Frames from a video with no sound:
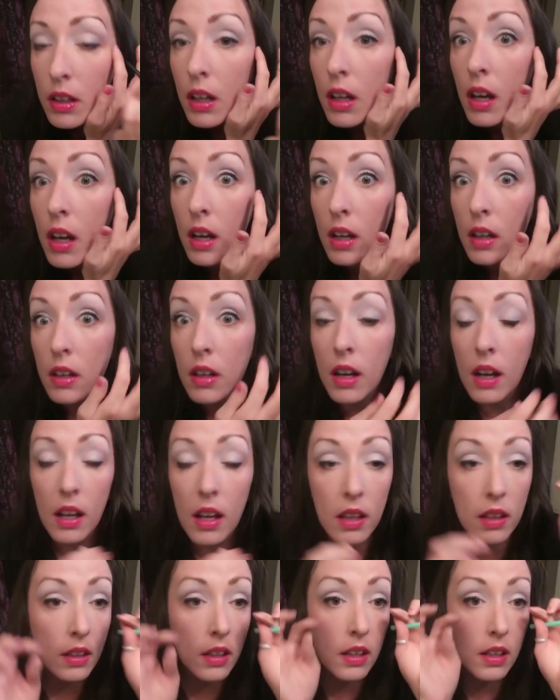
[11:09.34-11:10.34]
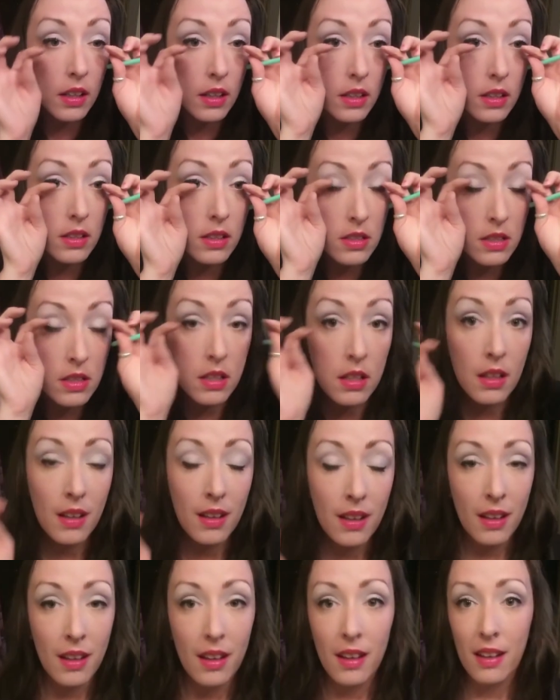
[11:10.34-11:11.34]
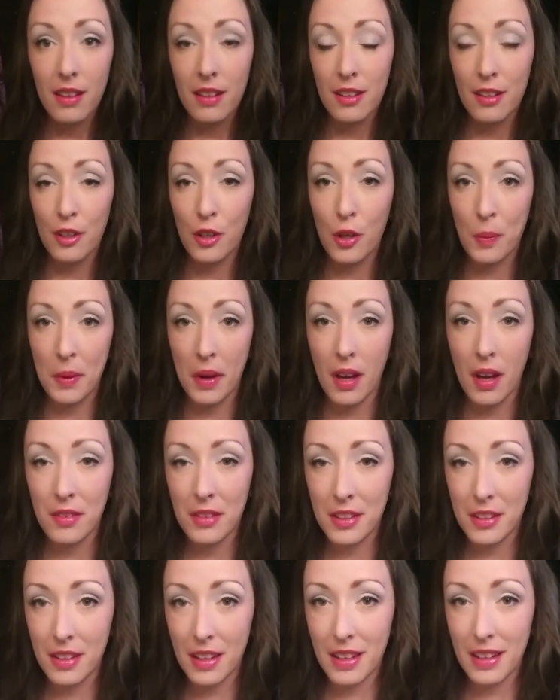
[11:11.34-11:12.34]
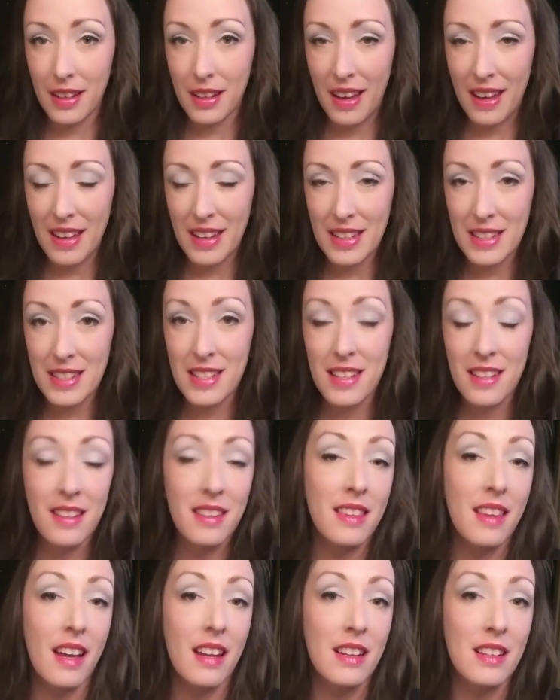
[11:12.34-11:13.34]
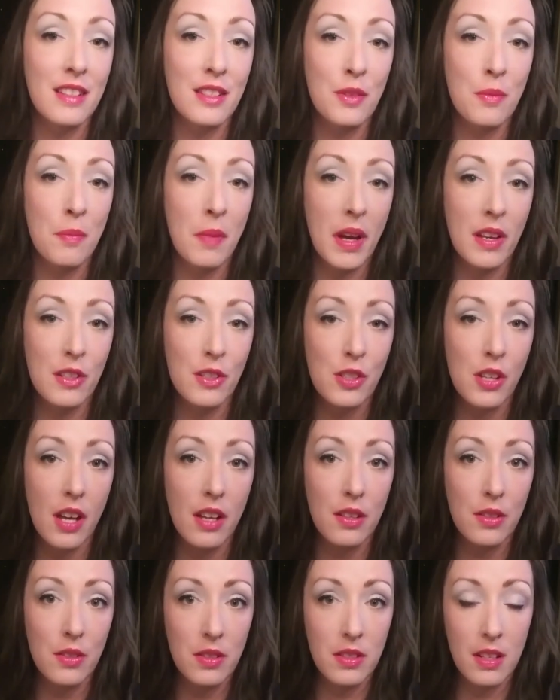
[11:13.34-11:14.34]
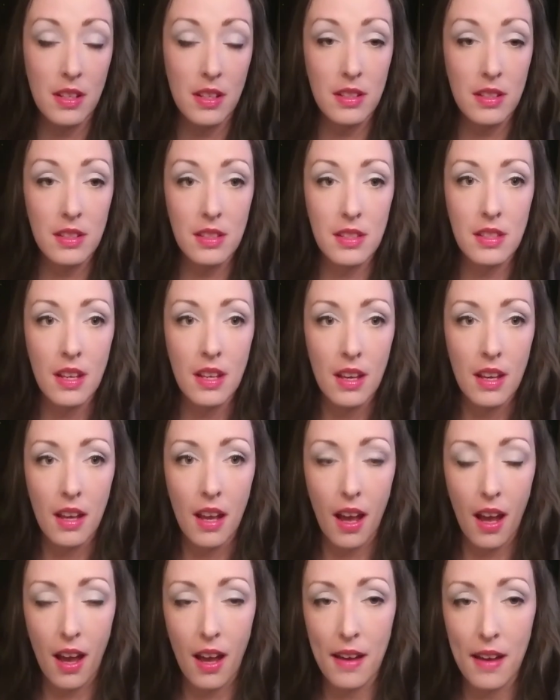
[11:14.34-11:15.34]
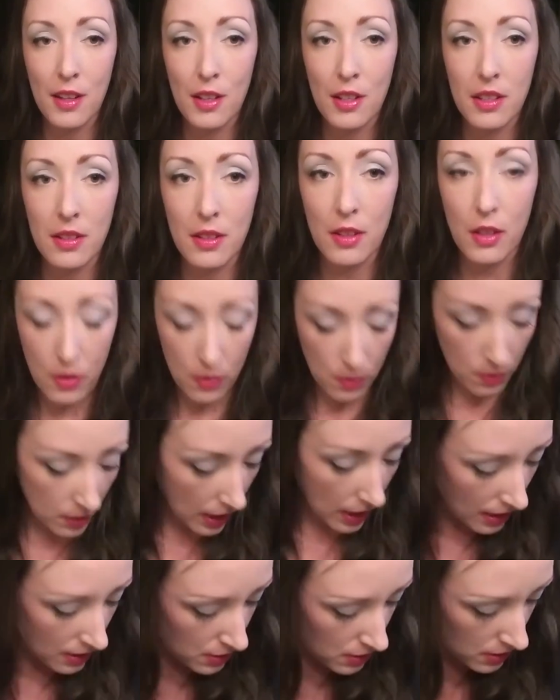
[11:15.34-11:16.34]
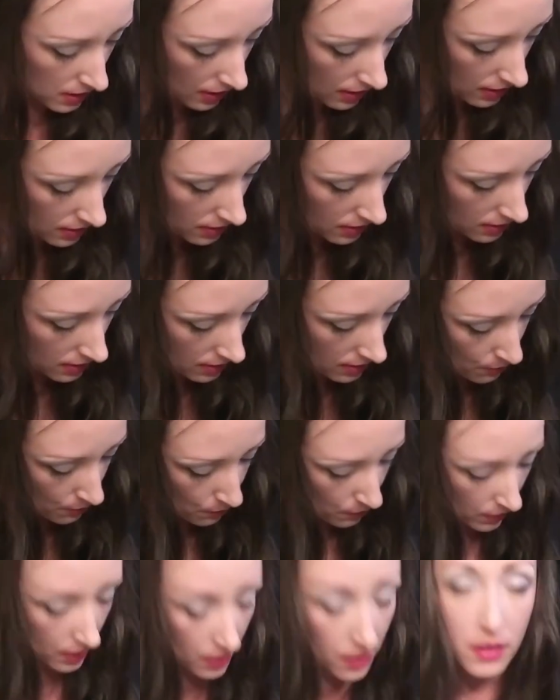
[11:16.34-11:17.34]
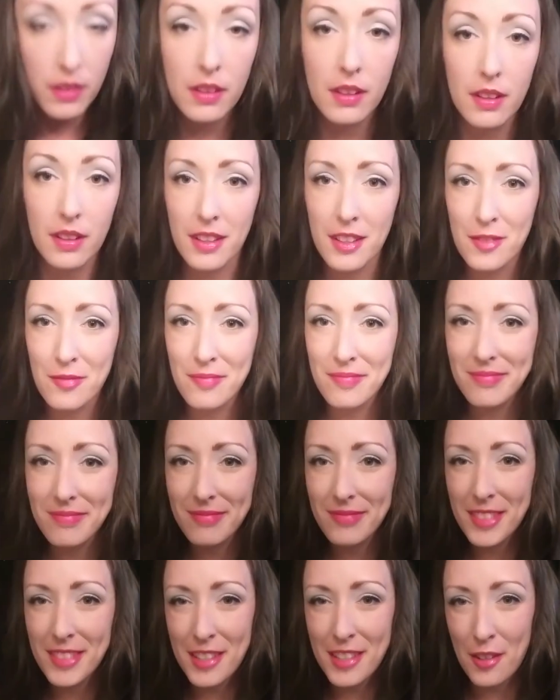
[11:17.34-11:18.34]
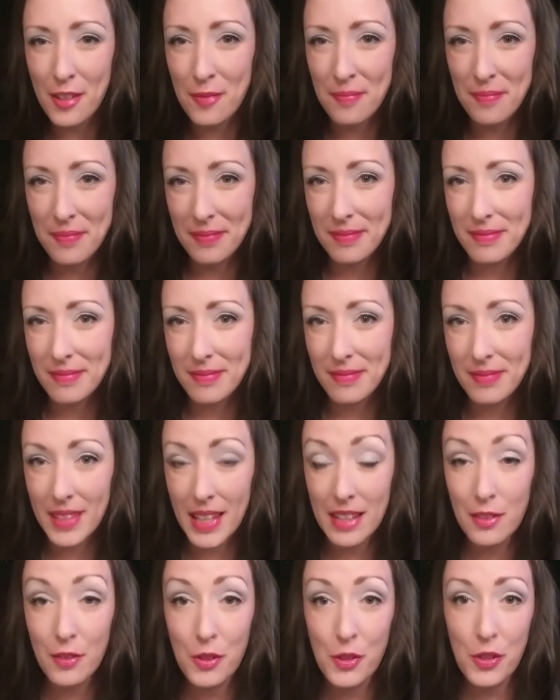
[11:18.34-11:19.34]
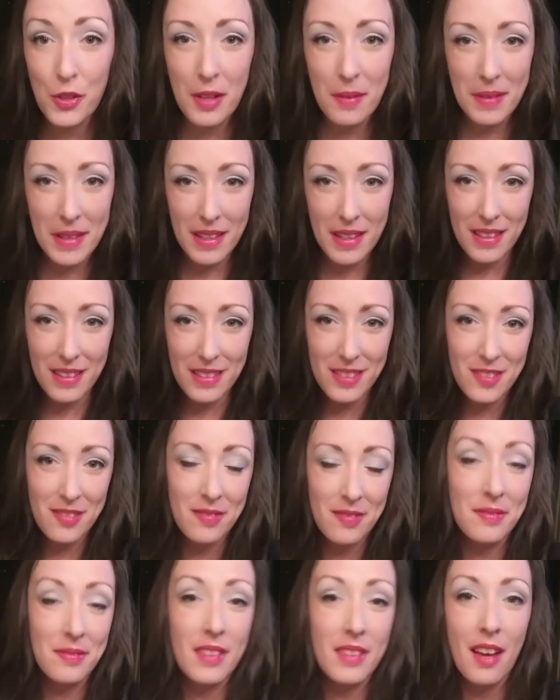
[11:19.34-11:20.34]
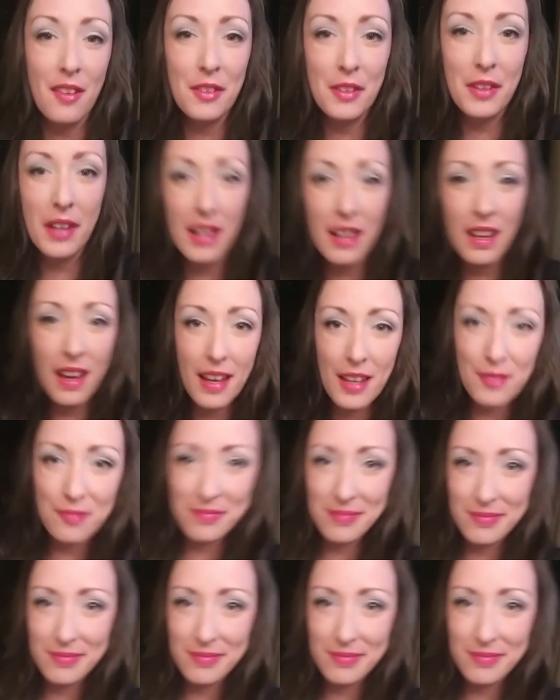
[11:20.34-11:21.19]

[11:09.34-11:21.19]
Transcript: Alright, ladies. Hope you're having a great night. That is my Shadow Sense and Lash Sense look. So, thanks for joining me. Have a great night.